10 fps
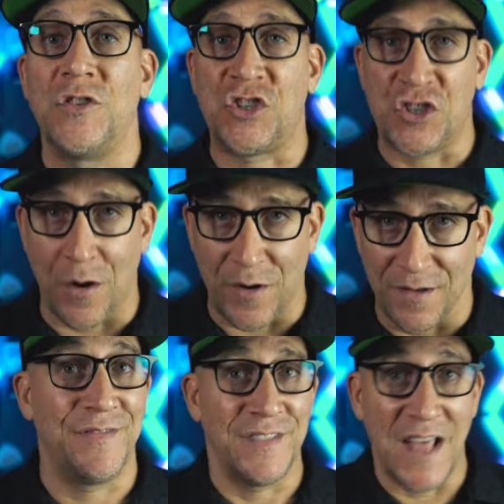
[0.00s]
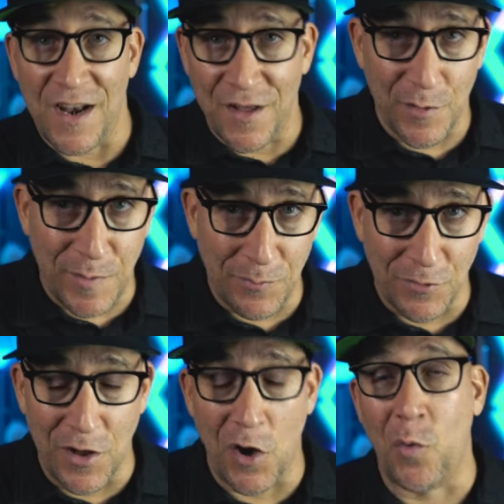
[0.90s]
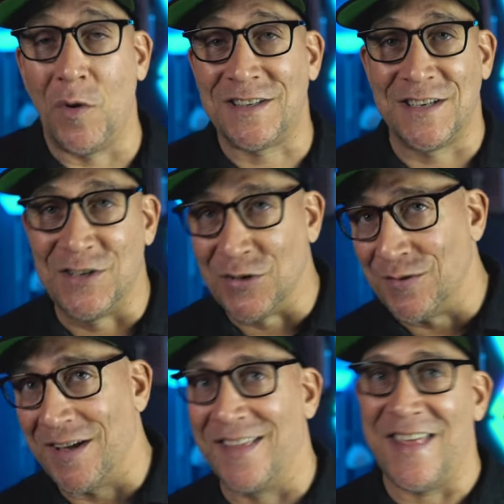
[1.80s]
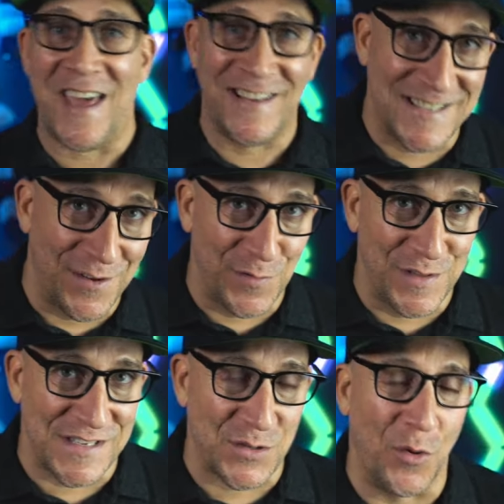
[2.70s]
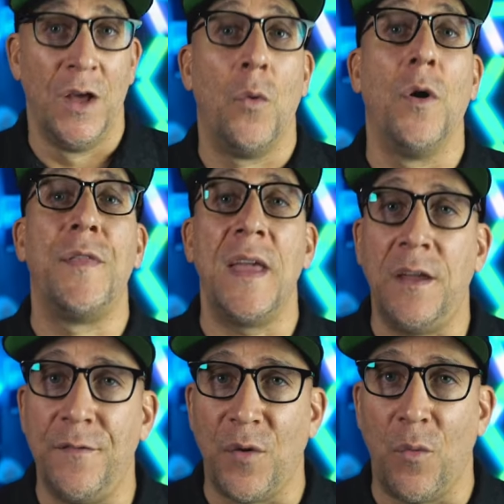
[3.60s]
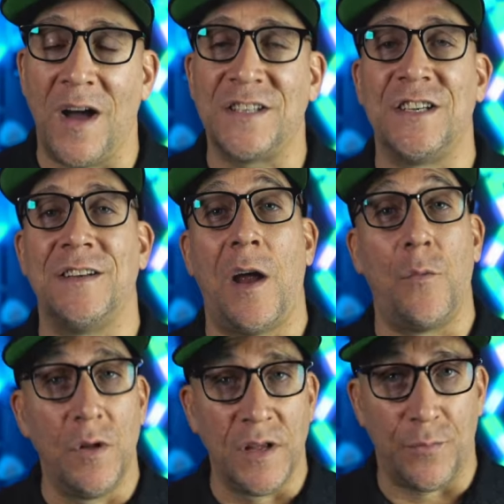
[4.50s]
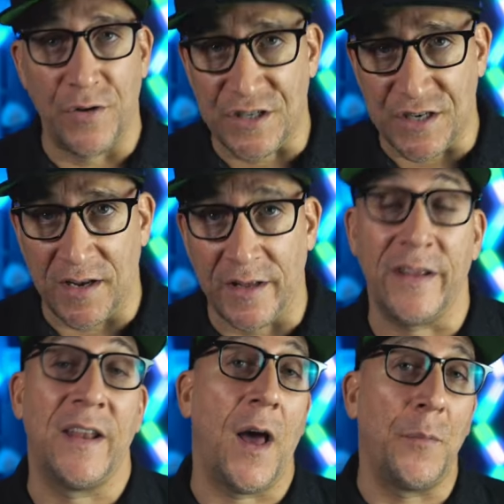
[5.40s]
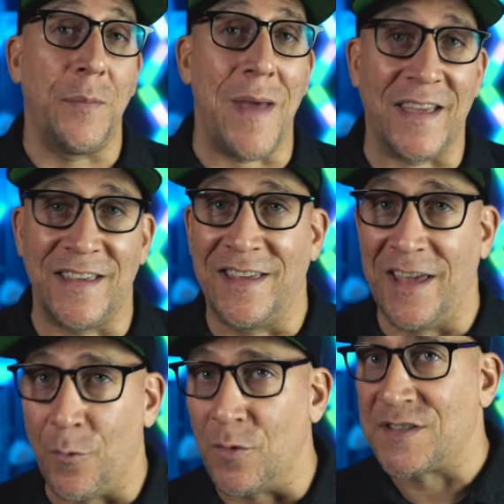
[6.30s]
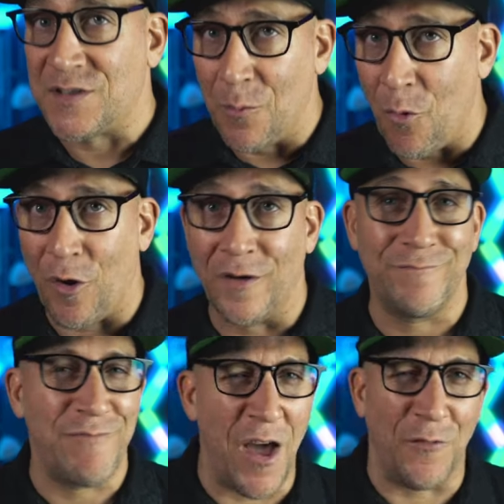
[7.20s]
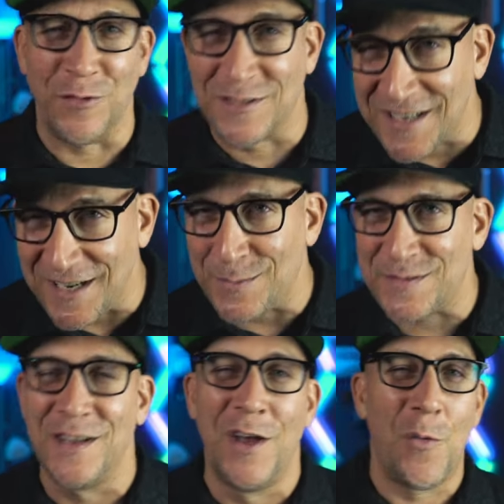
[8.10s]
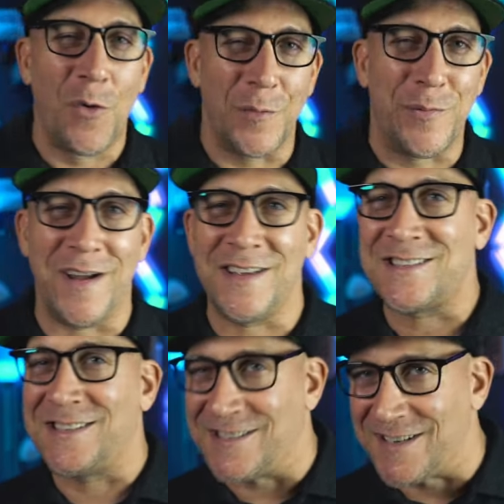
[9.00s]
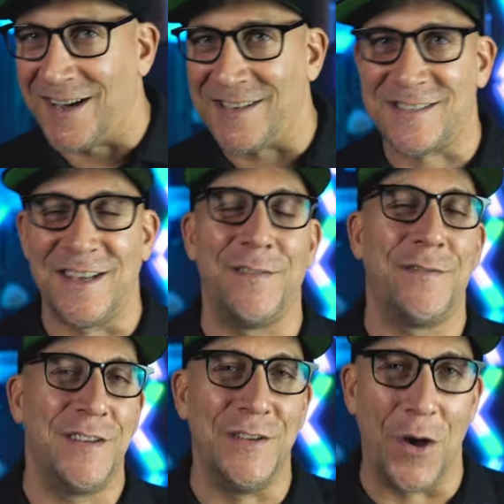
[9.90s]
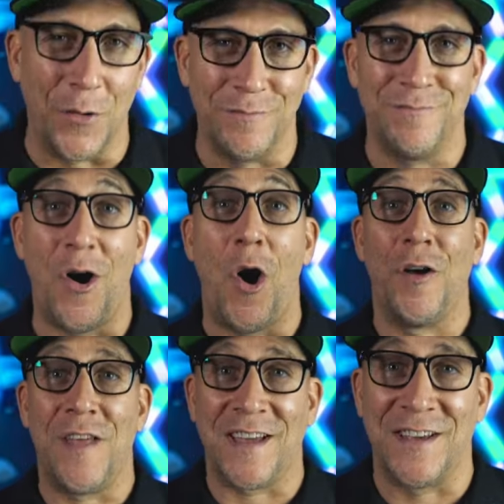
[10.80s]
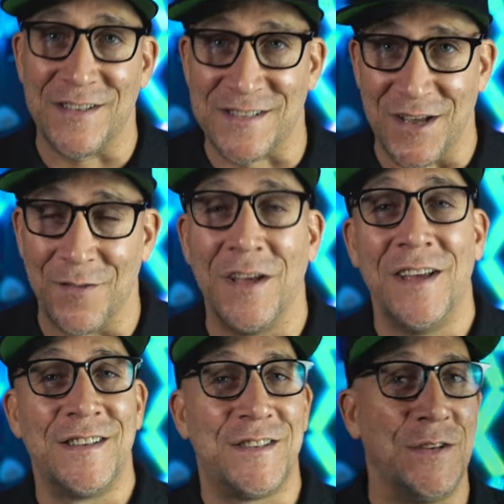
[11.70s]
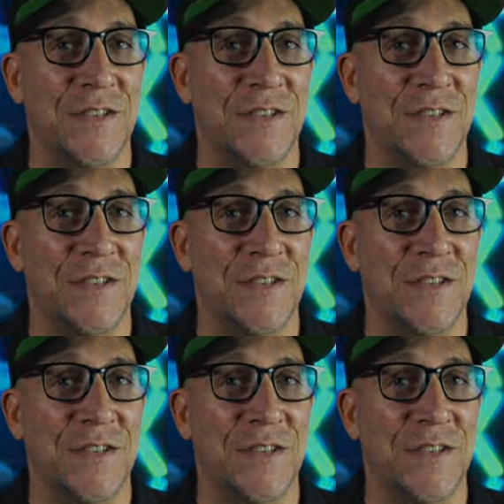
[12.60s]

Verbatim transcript: share it. Let other people know what to do. And that is it for this one. Well, thank you for watching. I really appreciate it. And I'll be back again with some more helpful tips, WordPress, design stuff, you know, all that good stuff. See you